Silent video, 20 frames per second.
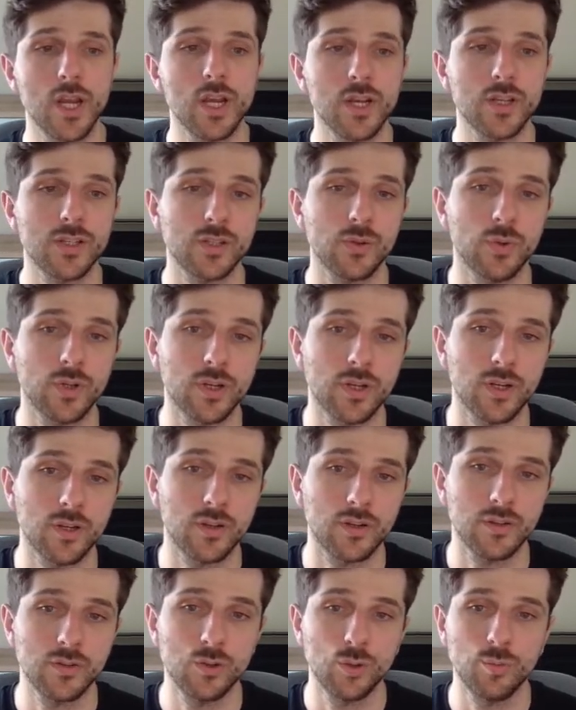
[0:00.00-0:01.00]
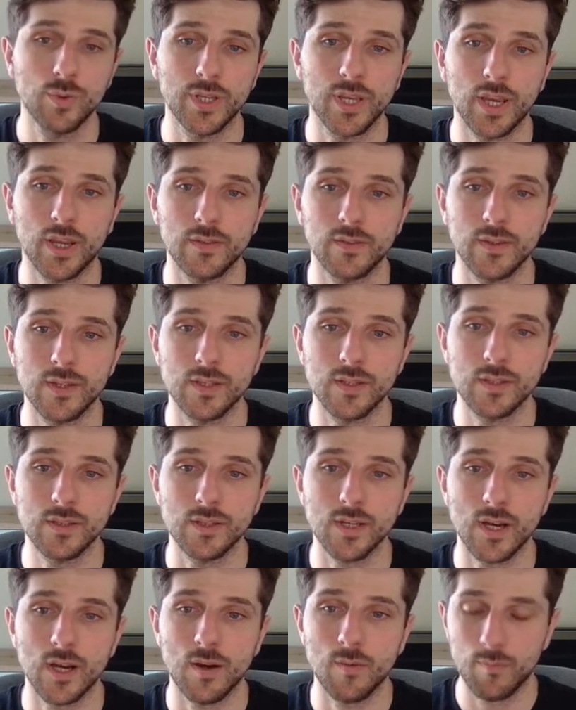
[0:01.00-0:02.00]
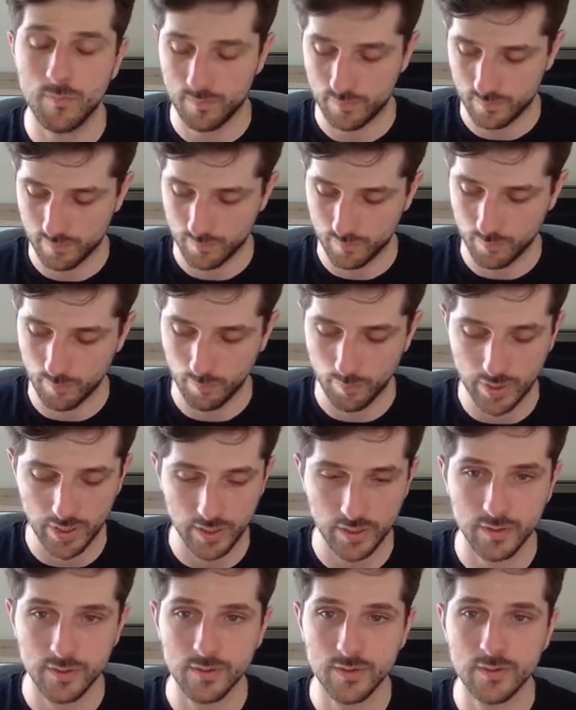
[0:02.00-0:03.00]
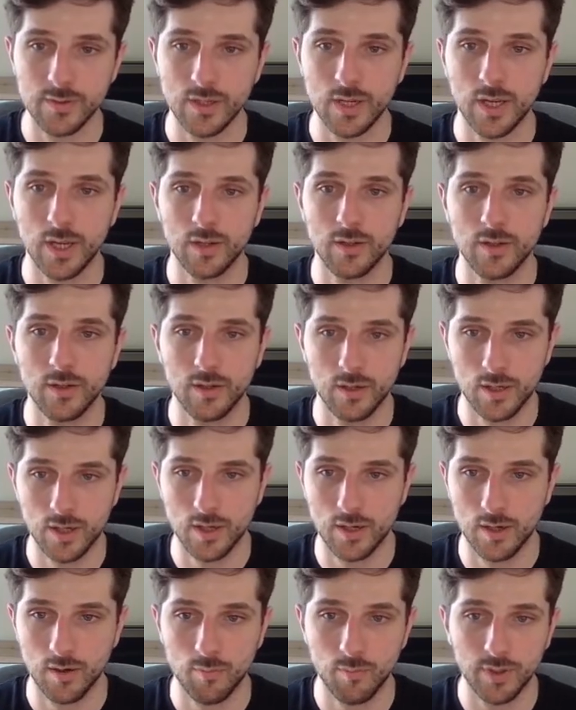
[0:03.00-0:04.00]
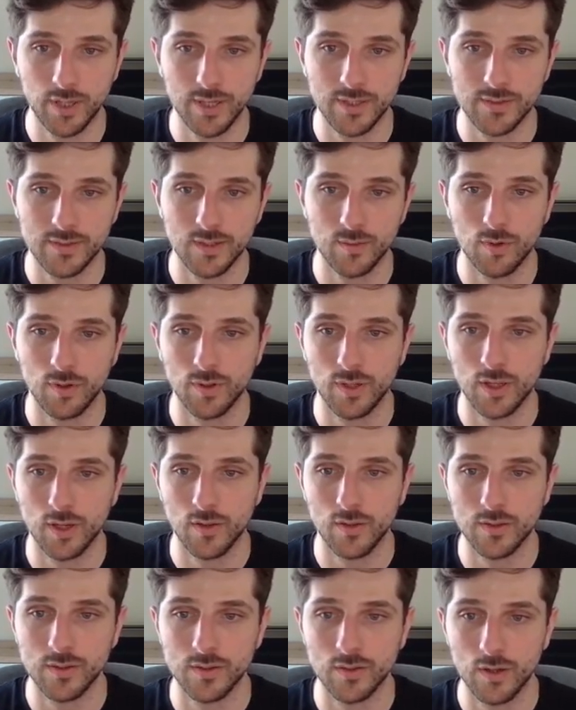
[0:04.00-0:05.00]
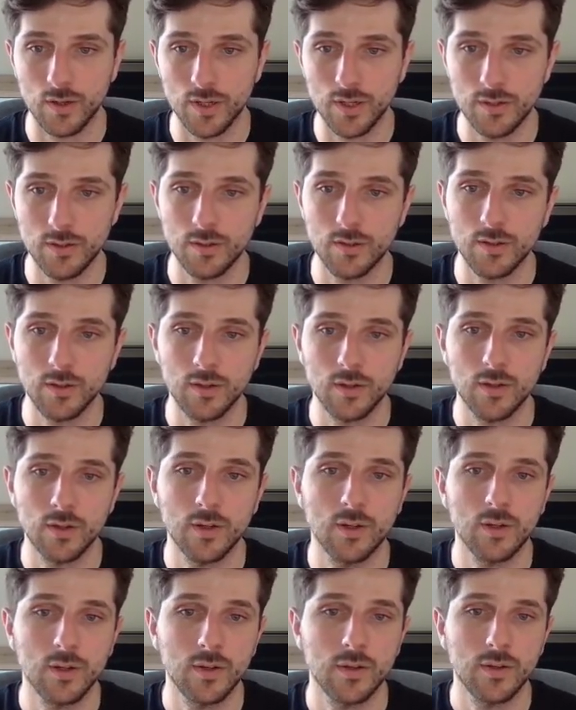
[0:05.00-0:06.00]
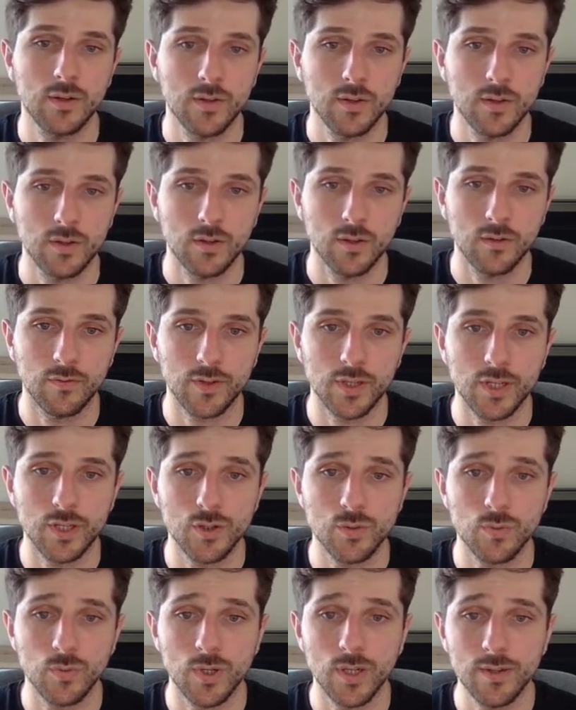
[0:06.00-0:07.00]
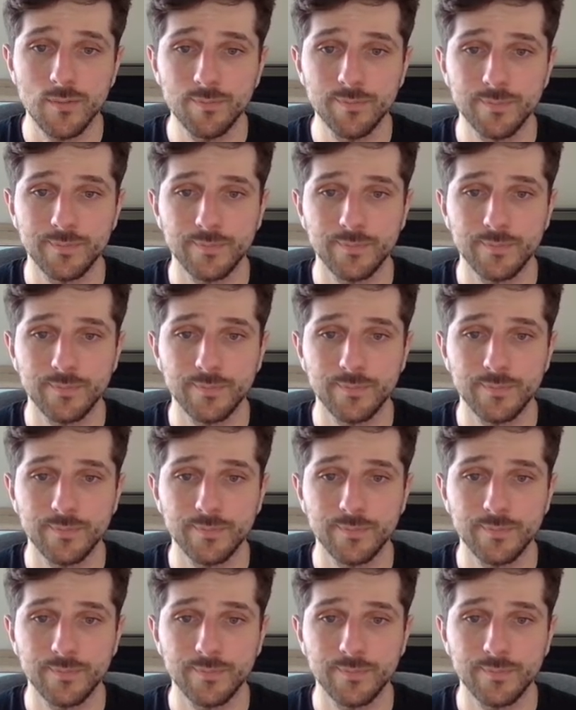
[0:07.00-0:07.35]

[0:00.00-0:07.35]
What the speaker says: So we're going to duplicate these buttons and place them on the other side of each one.